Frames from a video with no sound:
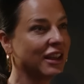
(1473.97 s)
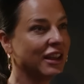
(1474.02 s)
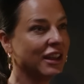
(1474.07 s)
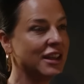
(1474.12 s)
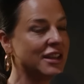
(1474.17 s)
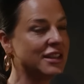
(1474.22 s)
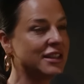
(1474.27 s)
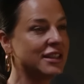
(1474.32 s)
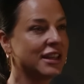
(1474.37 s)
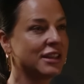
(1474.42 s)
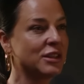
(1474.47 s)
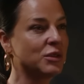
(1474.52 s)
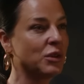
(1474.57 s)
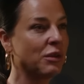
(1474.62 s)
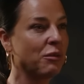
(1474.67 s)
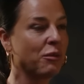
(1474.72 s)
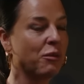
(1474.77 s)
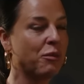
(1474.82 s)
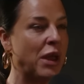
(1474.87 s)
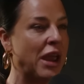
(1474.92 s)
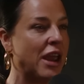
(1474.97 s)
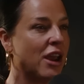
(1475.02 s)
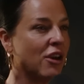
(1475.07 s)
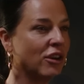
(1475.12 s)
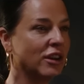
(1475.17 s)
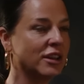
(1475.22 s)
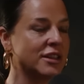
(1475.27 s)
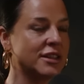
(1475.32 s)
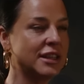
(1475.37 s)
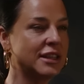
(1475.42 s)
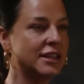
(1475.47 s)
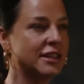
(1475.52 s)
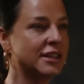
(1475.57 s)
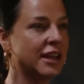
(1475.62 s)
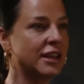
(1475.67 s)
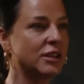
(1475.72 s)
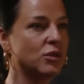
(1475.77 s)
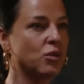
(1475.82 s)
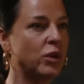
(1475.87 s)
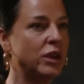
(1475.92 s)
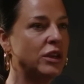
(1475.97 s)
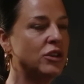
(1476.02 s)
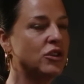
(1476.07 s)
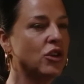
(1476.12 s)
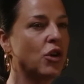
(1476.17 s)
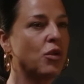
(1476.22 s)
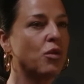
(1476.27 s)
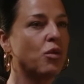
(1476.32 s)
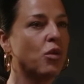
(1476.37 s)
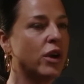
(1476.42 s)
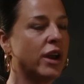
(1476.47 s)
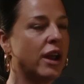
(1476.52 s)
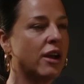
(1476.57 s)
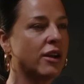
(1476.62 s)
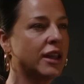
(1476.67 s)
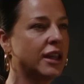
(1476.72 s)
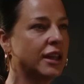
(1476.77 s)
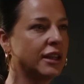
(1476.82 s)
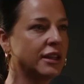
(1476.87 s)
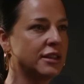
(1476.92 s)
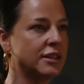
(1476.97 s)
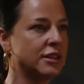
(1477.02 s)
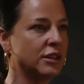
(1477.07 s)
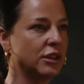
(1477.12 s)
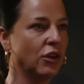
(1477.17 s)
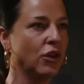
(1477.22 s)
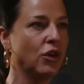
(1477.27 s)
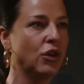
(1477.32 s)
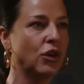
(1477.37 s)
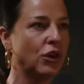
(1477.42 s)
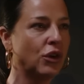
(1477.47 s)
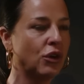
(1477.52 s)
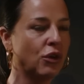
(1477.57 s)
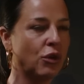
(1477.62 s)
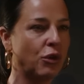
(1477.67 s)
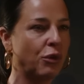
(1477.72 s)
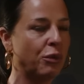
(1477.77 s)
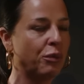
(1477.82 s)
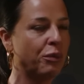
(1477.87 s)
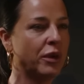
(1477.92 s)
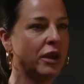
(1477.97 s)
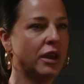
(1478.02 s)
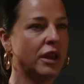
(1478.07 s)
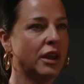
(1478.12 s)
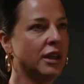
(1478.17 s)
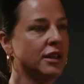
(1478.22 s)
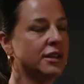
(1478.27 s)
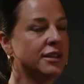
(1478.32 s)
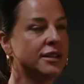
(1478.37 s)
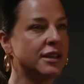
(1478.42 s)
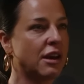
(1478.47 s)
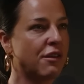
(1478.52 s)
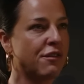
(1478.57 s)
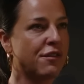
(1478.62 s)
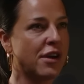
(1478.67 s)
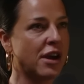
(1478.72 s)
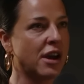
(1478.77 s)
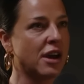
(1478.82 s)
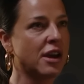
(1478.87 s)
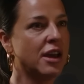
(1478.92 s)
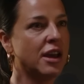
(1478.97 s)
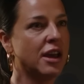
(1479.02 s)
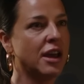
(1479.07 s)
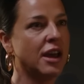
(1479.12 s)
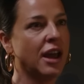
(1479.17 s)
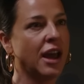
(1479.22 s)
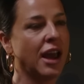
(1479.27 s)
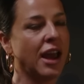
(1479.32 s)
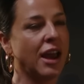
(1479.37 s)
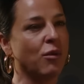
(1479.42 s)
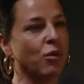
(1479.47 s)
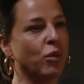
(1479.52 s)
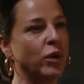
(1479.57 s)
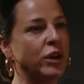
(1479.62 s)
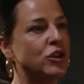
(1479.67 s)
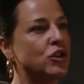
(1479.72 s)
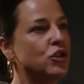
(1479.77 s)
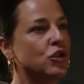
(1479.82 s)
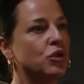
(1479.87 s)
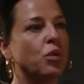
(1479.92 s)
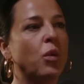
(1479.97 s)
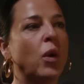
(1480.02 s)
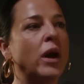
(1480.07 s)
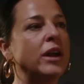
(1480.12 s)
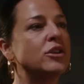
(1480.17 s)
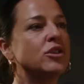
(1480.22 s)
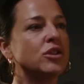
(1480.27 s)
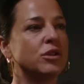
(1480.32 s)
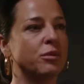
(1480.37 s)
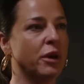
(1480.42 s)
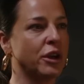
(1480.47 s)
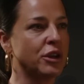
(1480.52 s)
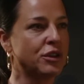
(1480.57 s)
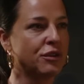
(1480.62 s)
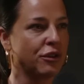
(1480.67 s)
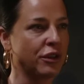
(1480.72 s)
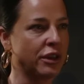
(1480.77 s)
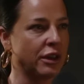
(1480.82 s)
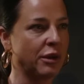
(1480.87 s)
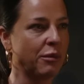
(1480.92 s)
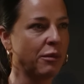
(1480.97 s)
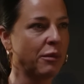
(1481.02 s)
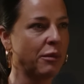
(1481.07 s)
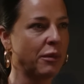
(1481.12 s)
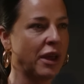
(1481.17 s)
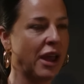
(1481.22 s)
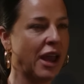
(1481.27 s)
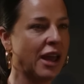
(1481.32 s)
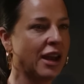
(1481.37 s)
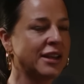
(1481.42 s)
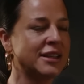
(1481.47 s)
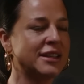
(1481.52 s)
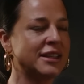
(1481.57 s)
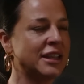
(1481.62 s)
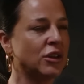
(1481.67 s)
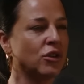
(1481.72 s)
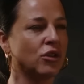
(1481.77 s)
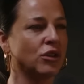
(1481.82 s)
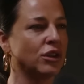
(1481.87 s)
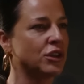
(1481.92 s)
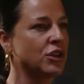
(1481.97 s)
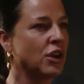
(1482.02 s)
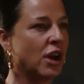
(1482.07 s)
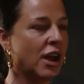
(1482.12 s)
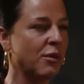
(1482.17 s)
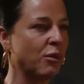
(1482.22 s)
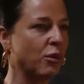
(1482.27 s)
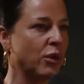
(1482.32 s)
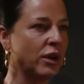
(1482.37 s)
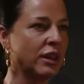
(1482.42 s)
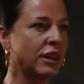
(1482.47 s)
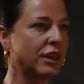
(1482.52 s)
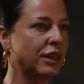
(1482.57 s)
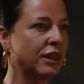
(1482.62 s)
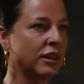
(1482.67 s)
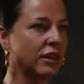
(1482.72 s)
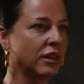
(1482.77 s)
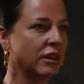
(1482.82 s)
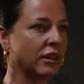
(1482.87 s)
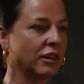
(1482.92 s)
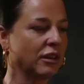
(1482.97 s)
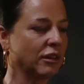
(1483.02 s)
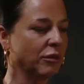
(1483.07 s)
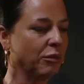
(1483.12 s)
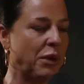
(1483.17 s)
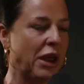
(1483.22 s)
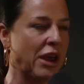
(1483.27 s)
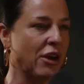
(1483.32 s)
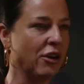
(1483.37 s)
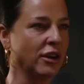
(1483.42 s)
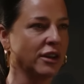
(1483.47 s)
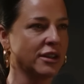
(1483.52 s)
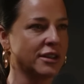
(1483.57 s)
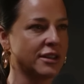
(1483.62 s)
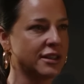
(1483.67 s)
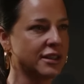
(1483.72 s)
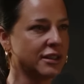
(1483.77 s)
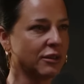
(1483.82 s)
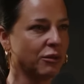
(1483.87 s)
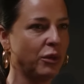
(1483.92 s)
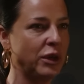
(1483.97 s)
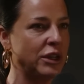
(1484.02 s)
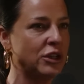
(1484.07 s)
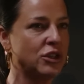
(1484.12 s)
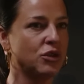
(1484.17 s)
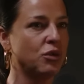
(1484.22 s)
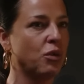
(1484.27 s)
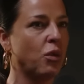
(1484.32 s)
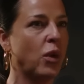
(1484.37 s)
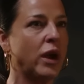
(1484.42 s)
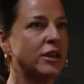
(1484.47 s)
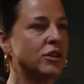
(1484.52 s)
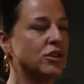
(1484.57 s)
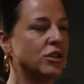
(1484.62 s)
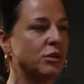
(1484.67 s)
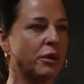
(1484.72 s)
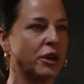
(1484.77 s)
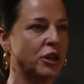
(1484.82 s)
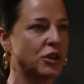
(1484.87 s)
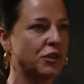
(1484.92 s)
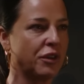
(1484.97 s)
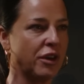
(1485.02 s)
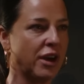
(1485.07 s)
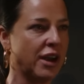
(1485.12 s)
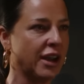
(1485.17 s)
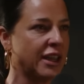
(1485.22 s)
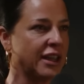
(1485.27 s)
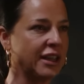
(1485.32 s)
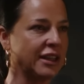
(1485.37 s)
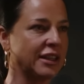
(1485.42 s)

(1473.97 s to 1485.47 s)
He says that parents these days, we don't want our kids to hurt or suffer, and we do way too much for them. And I see it all the time with parents. We do way too much for our kids.